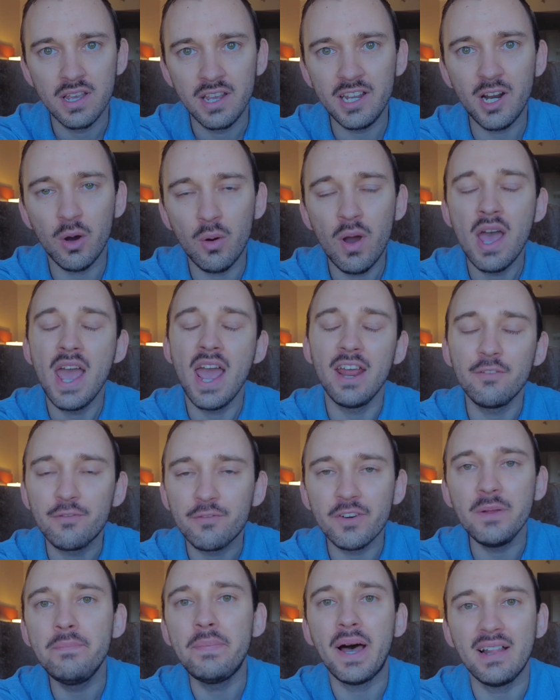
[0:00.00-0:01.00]
You know, and
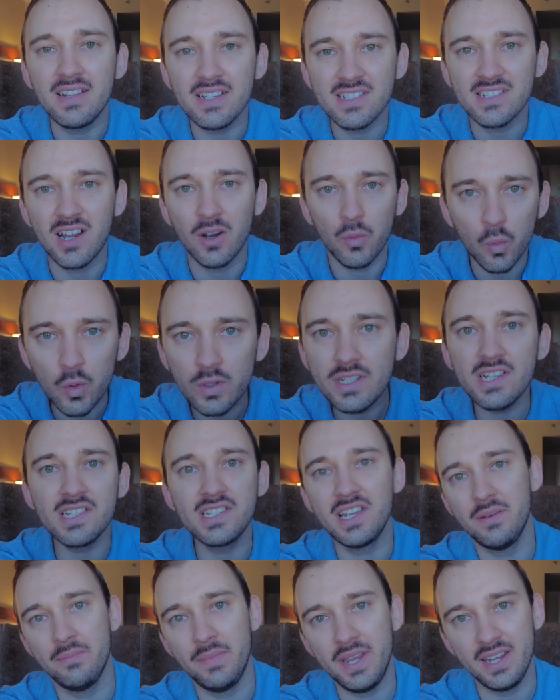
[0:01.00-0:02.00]
free Palestine, what
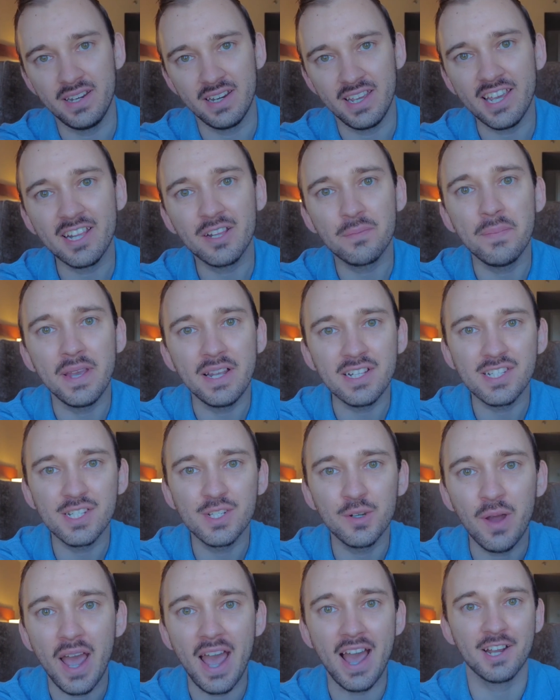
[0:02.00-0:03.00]
does it mean? It means
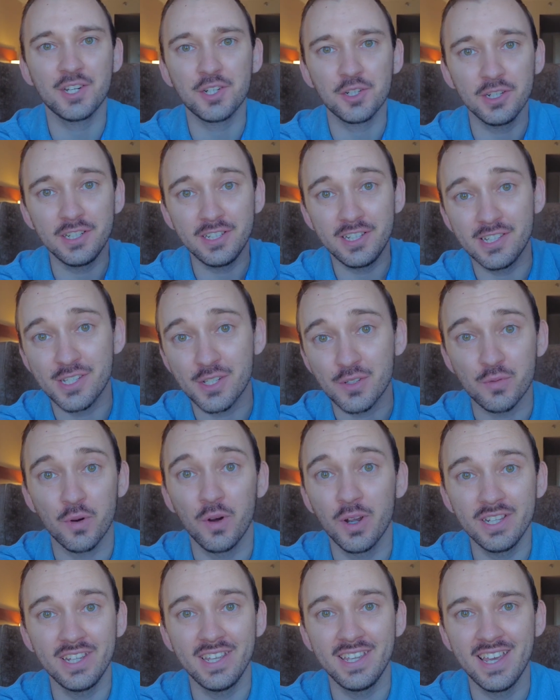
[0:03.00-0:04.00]
to actually
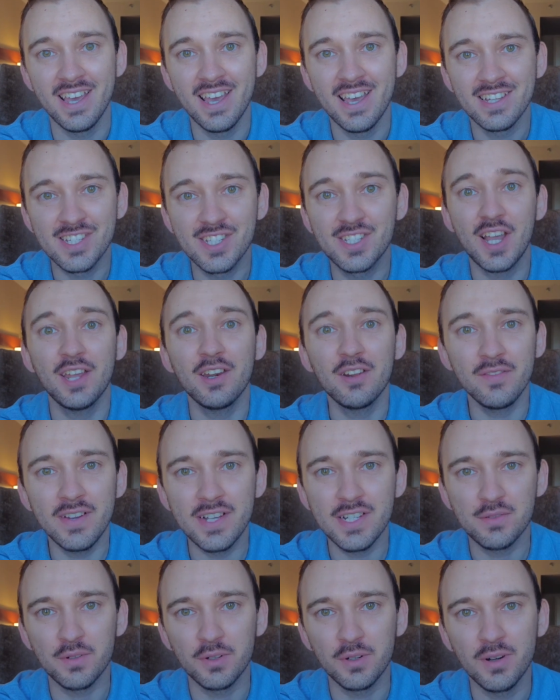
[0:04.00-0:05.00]
destroy the state of
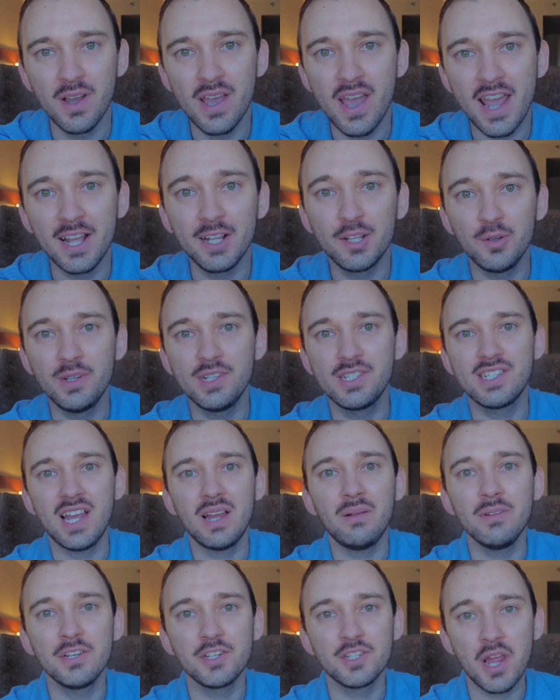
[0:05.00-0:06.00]
Israel and to
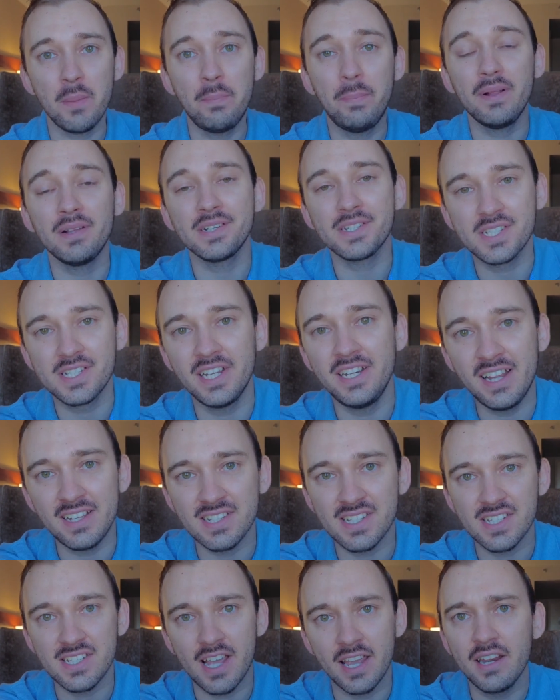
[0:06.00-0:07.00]
establish a
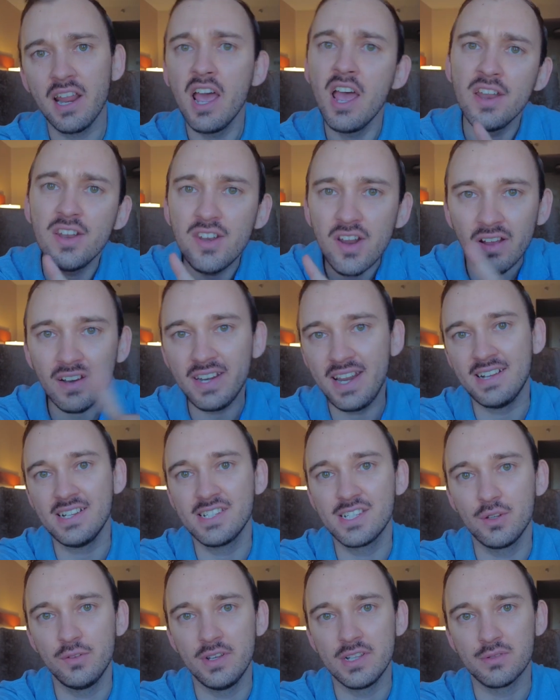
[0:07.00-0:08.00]
Palestinian state, not
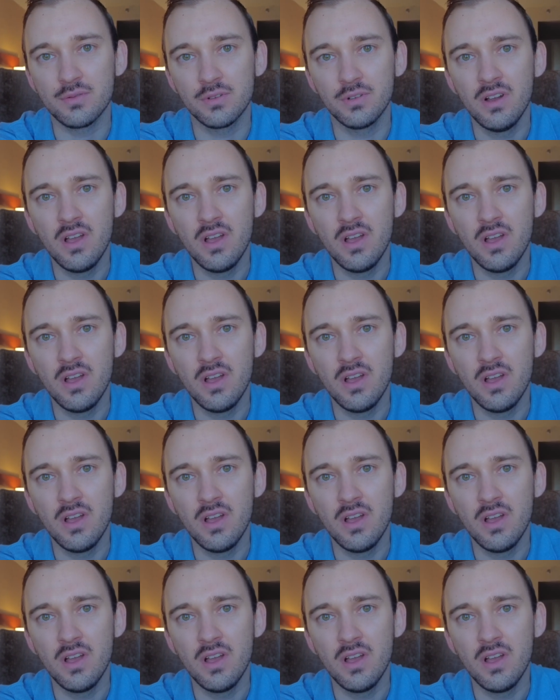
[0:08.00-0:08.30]
next to Israel,